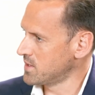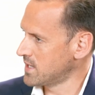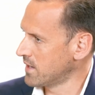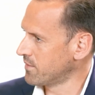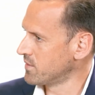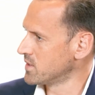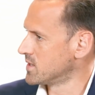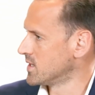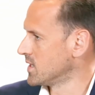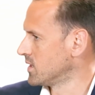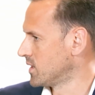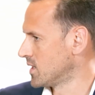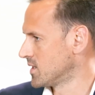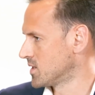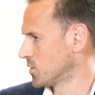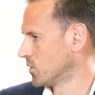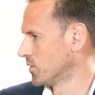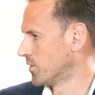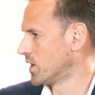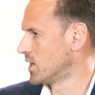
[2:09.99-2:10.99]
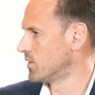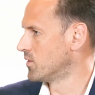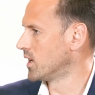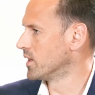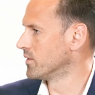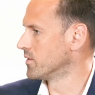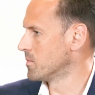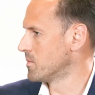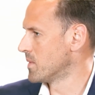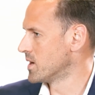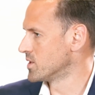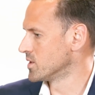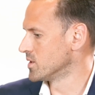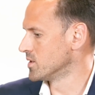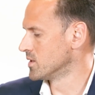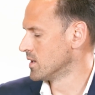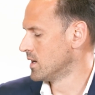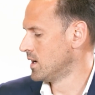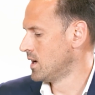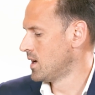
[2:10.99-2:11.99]
deficit, they're still very relevant
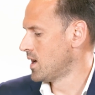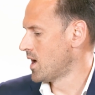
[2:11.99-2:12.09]
measures.